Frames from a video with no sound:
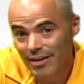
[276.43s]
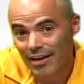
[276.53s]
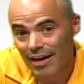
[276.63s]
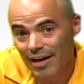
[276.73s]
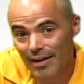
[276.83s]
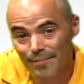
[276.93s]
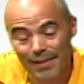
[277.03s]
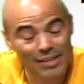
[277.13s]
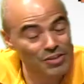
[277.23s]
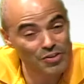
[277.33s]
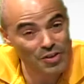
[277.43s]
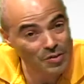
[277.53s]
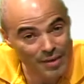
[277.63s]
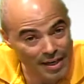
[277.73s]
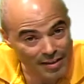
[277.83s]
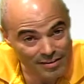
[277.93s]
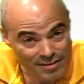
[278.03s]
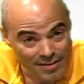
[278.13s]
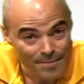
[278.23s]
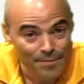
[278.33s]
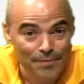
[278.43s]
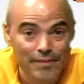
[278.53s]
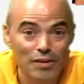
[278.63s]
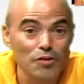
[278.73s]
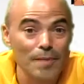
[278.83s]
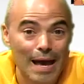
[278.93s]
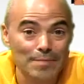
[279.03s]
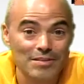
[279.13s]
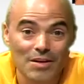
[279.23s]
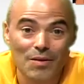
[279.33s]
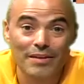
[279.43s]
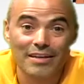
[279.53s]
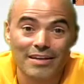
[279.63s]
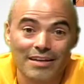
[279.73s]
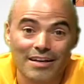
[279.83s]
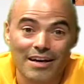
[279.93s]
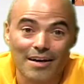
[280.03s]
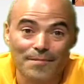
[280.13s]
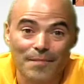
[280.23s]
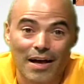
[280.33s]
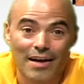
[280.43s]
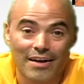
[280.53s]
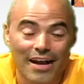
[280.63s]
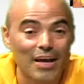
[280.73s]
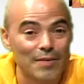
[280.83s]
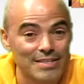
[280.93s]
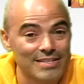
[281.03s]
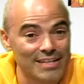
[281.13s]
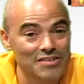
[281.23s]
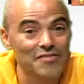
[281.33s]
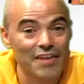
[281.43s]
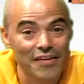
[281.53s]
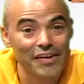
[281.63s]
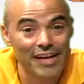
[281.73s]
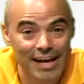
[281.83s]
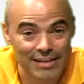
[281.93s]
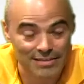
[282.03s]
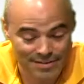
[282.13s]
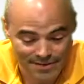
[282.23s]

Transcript: Not sure what else. The new maps, though, on iOS 6 are very nice.